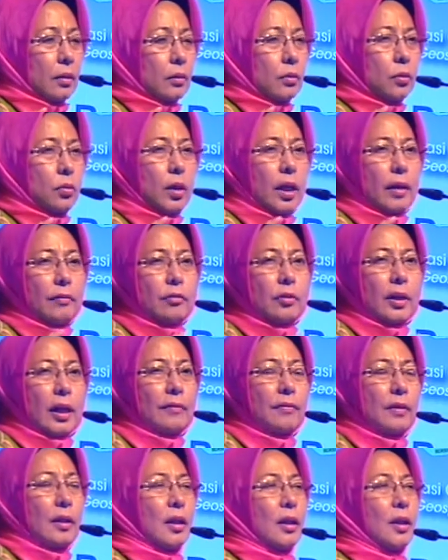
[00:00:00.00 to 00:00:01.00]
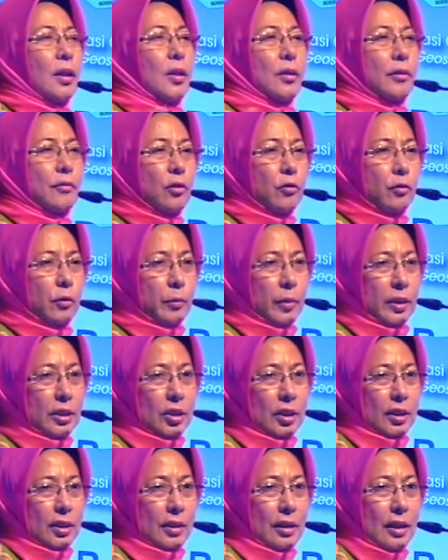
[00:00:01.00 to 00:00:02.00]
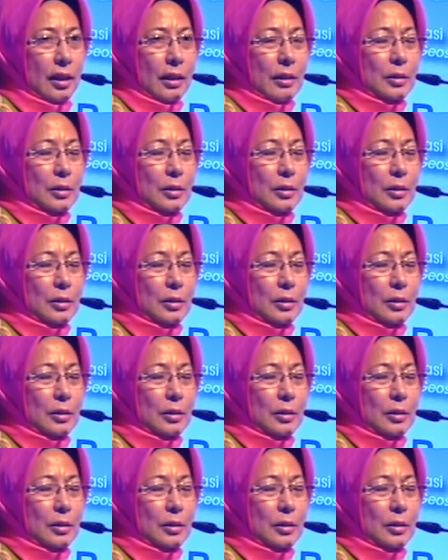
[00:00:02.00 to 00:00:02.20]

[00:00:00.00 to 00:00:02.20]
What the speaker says: You have to have a lot of information.